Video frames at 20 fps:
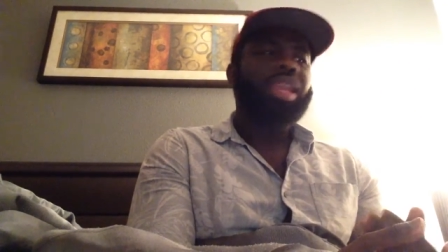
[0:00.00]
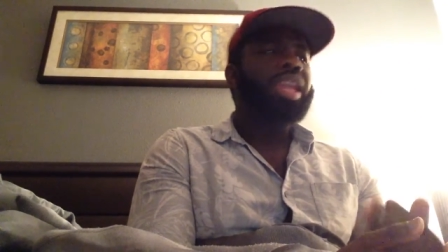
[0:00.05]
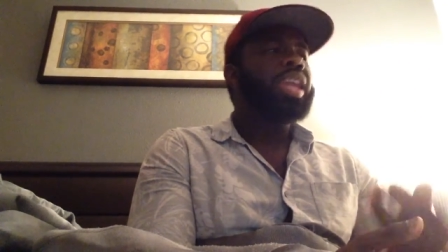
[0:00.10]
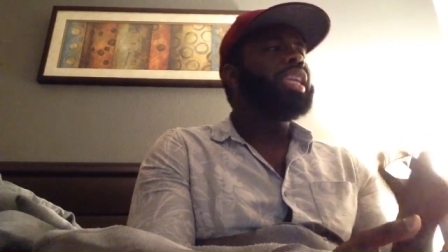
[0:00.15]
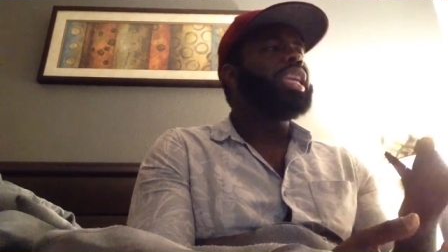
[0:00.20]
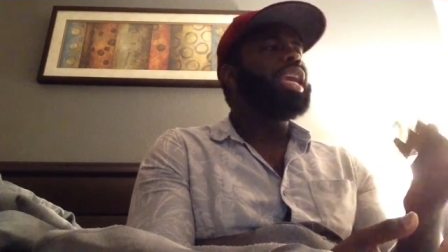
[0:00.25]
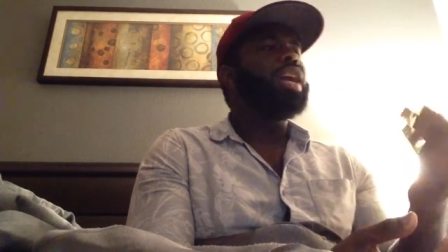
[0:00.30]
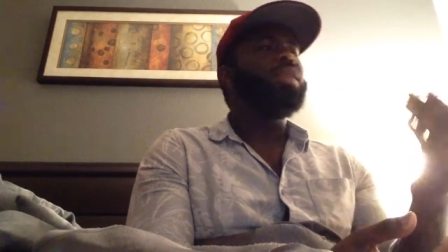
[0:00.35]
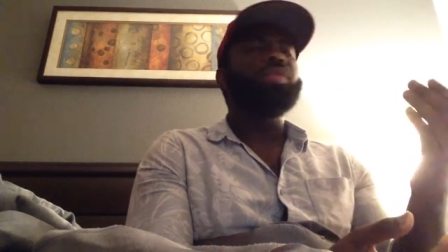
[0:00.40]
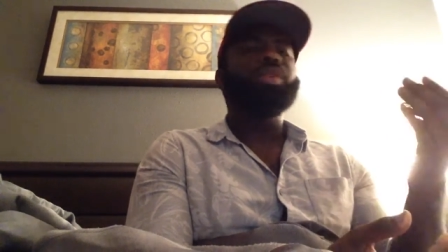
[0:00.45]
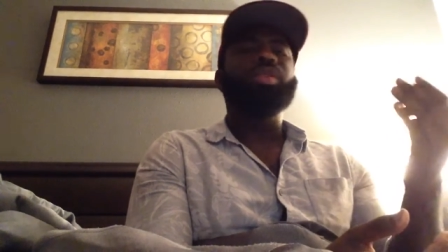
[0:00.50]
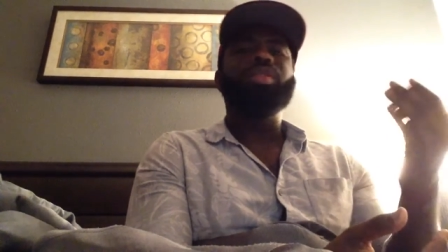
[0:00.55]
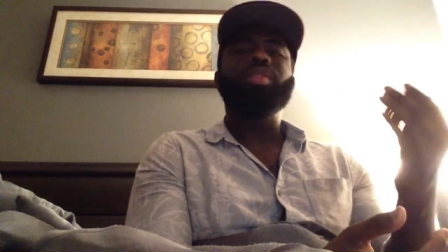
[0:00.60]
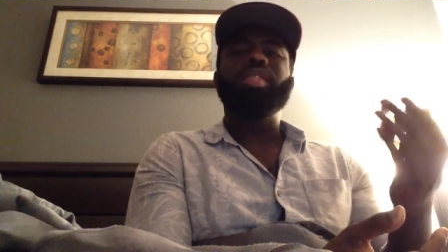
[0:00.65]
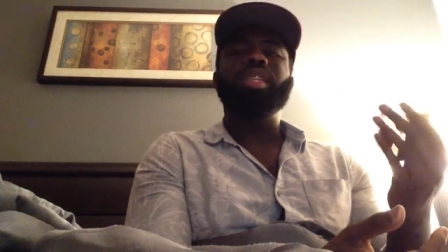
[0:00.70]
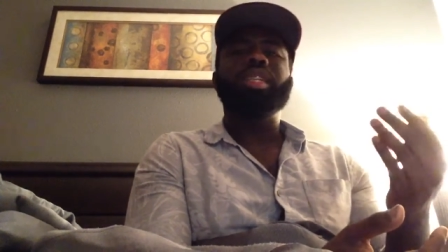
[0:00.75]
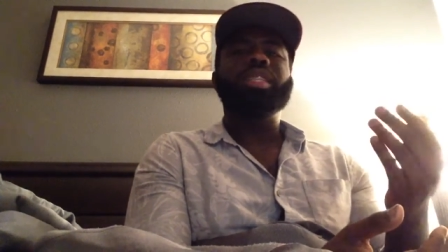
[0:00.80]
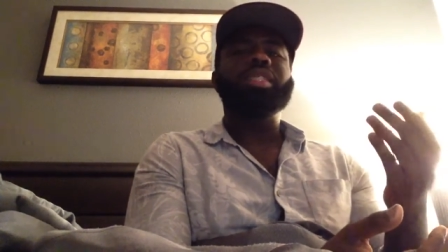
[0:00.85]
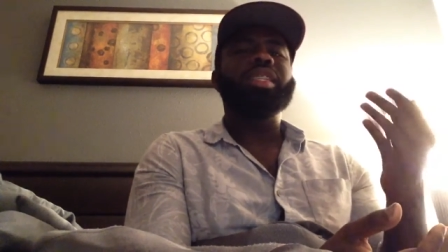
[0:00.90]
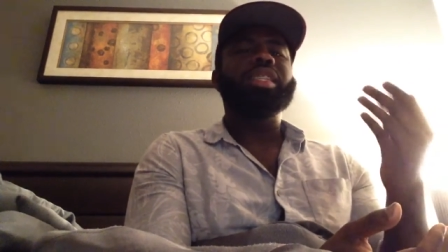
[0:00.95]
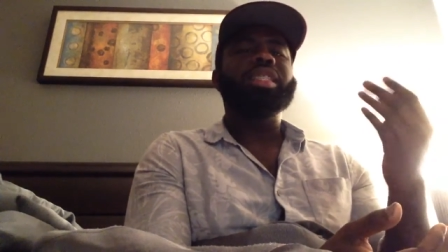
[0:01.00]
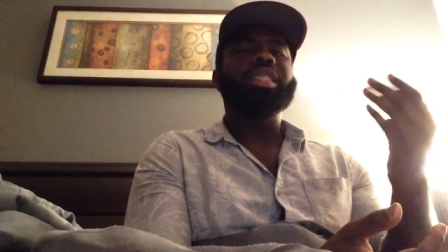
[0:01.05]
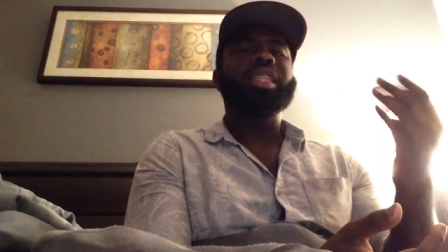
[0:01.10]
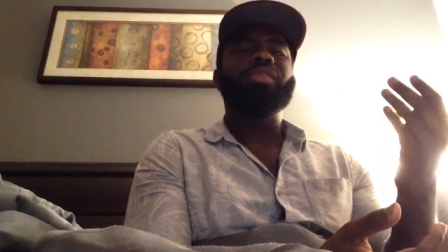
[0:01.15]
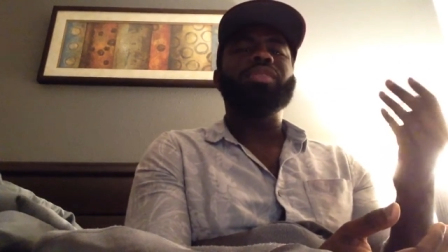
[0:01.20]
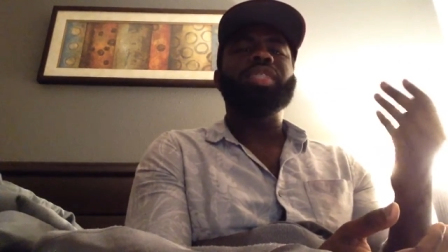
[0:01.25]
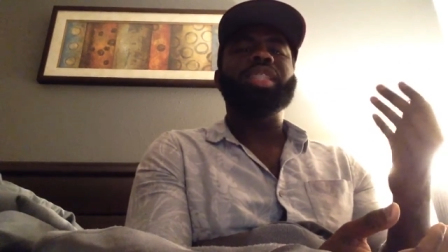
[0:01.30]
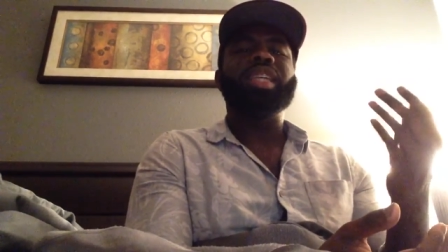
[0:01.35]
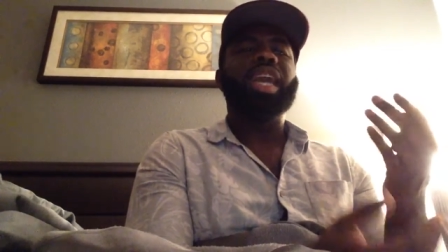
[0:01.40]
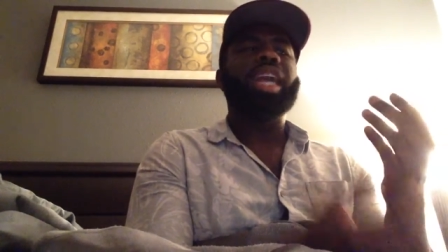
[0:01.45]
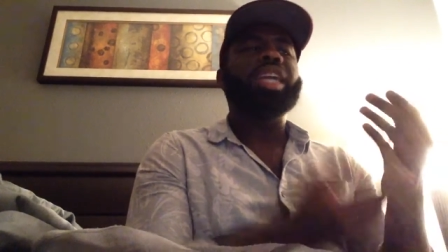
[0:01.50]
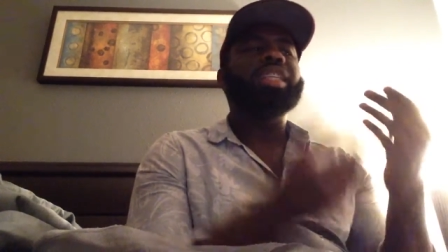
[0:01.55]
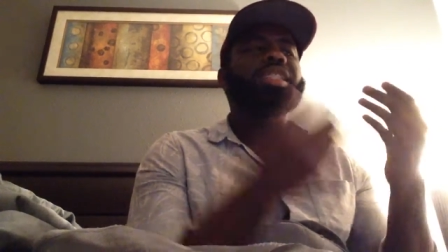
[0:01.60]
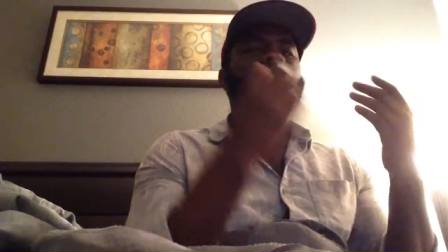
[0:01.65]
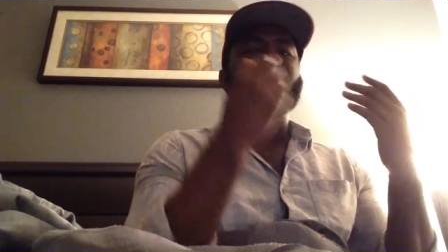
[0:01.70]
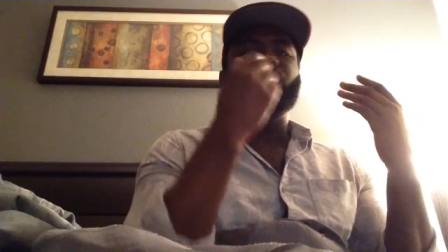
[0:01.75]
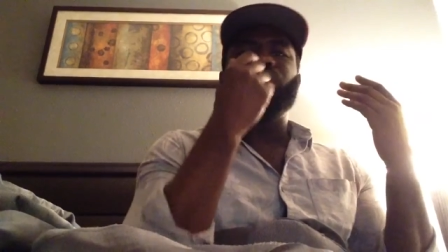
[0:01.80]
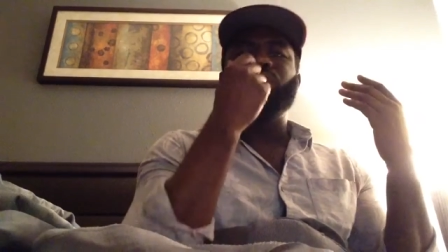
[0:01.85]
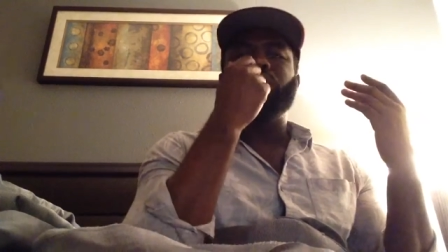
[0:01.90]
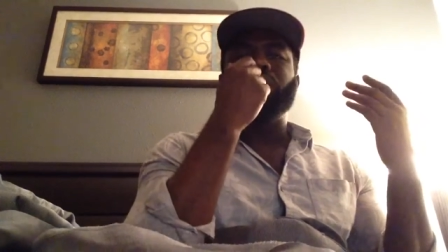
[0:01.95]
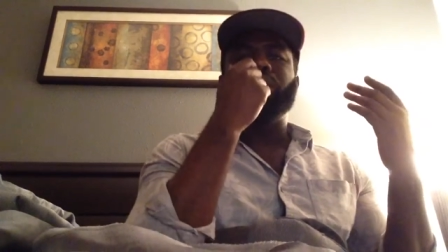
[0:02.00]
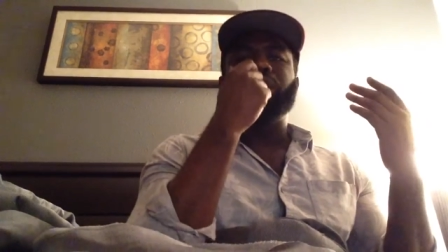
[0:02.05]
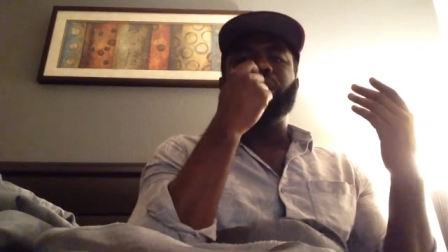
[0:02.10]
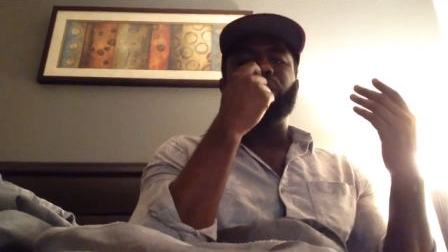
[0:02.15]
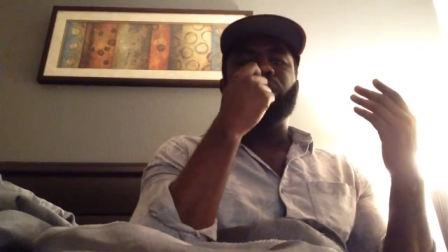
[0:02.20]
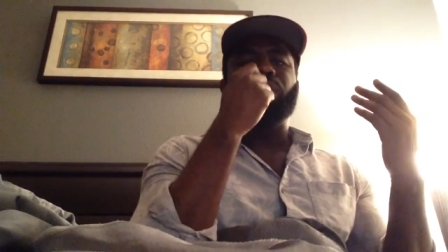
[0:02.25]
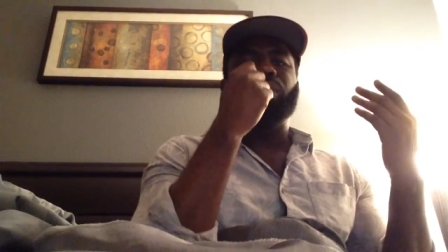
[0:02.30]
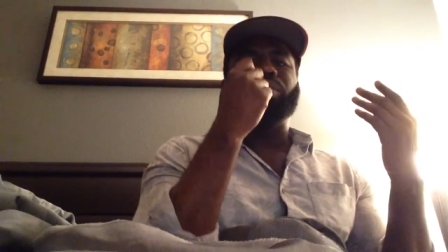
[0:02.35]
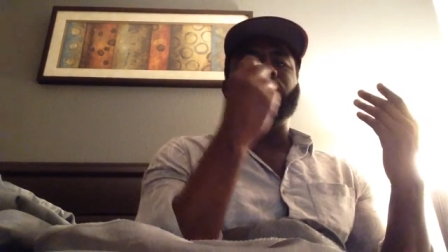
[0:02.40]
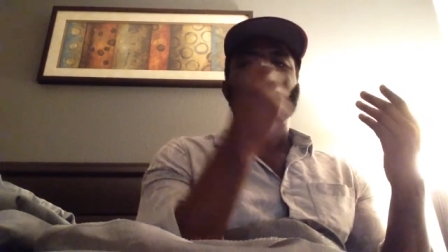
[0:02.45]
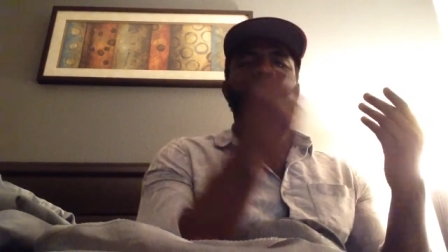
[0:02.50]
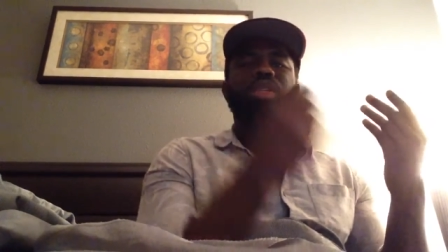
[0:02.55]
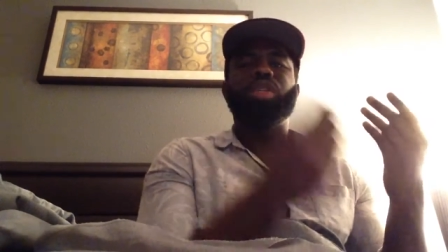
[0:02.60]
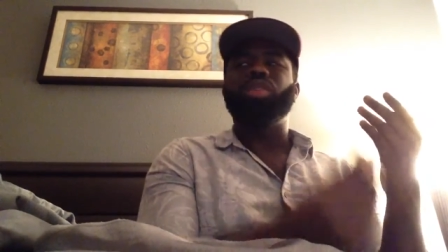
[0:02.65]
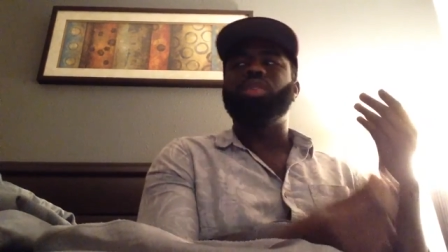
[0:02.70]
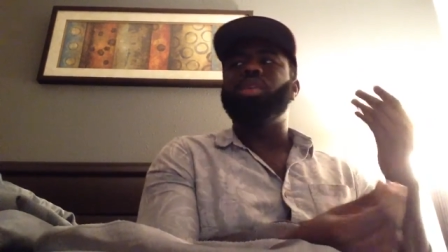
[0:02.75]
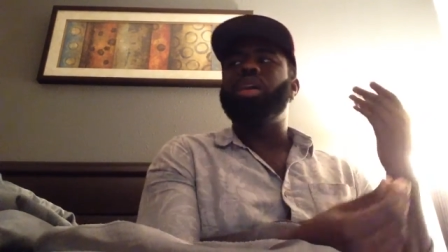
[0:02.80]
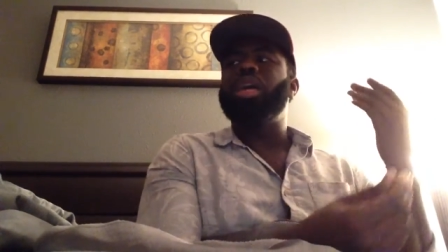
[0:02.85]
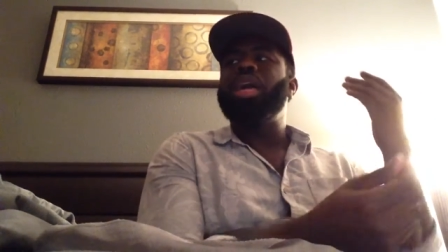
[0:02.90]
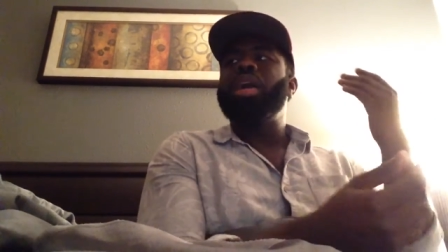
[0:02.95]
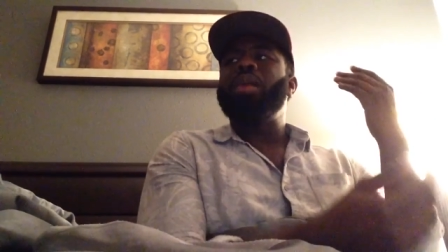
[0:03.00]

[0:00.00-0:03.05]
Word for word: Yeah, when you're 16, 17, 18, you just don't know what to do.